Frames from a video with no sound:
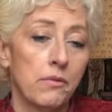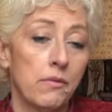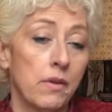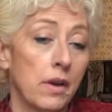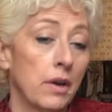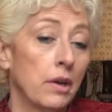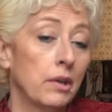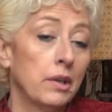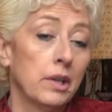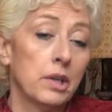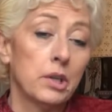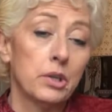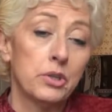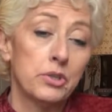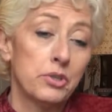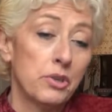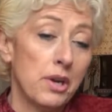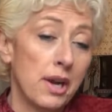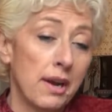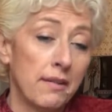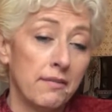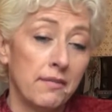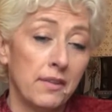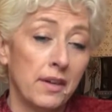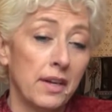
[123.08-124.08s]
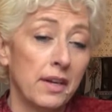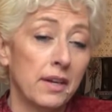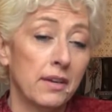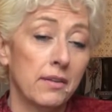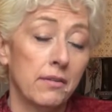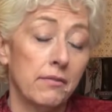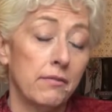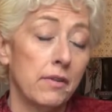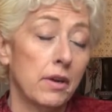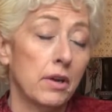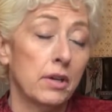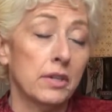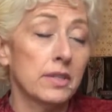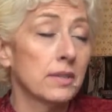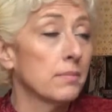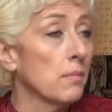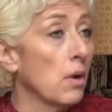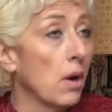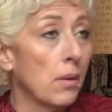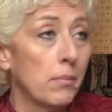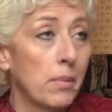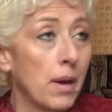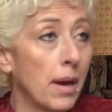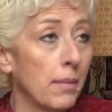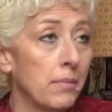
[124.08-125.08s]
with very little traffic and a very
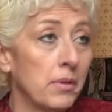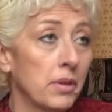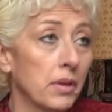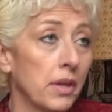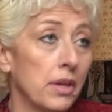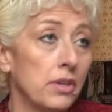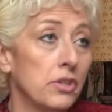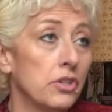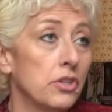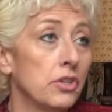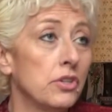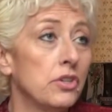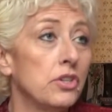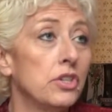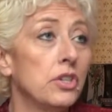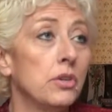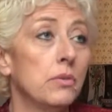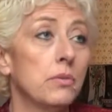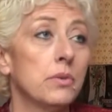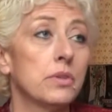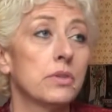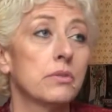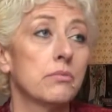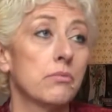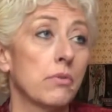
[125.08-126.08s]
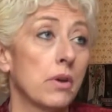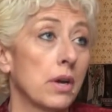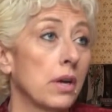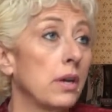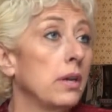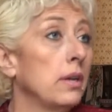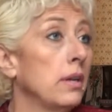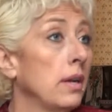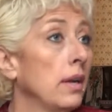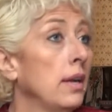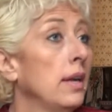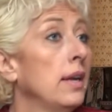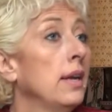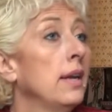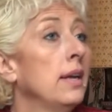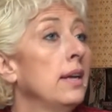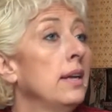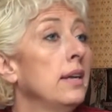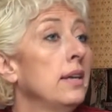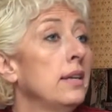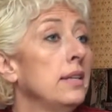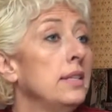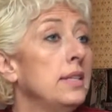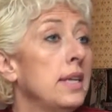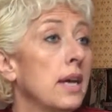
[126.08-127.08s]
small population, she was run
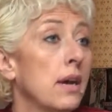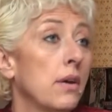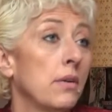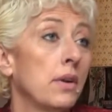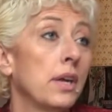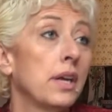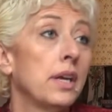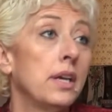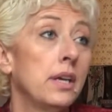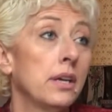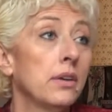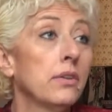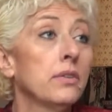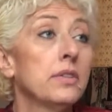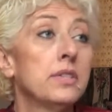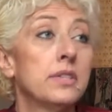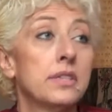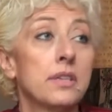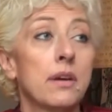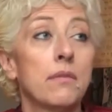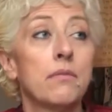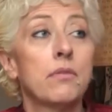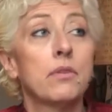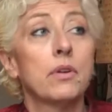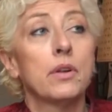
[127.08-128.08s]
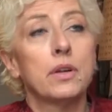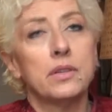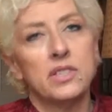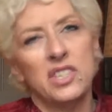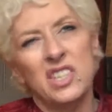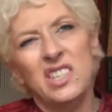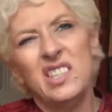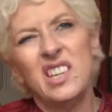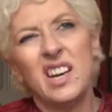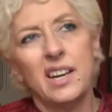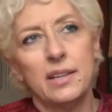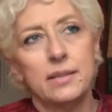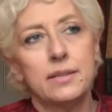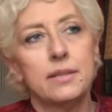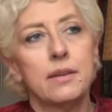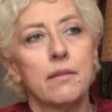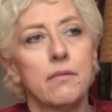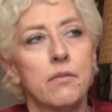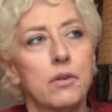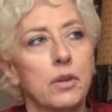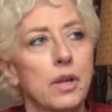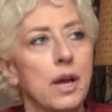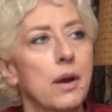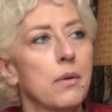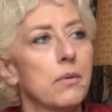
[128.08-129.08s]
down and killed she died
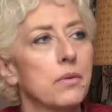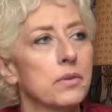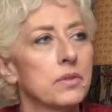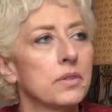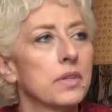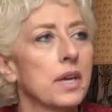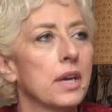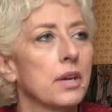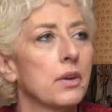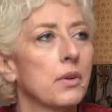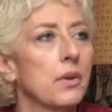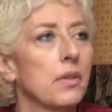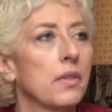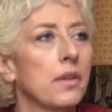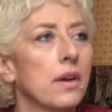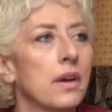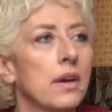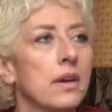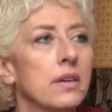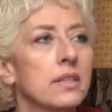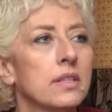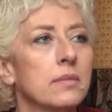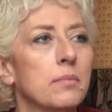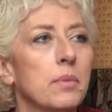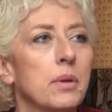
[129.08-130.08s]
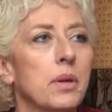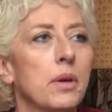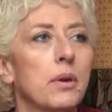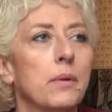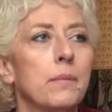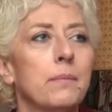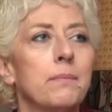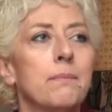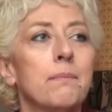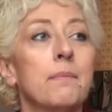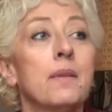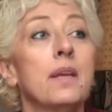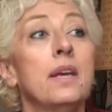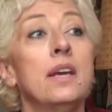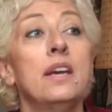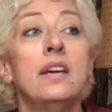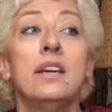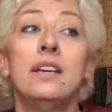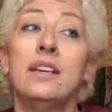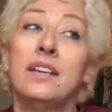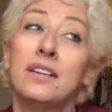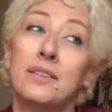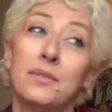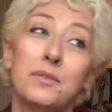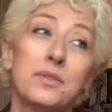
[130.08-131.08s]
several hours later in the hospital.
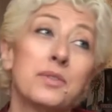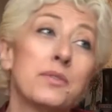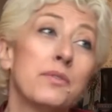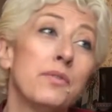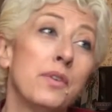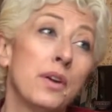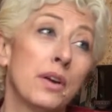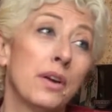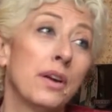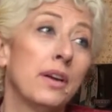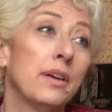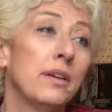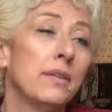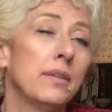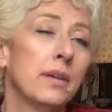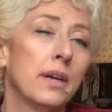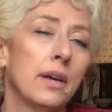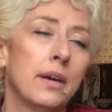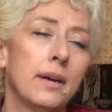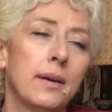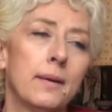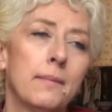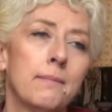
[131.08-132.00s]
You know, it was a very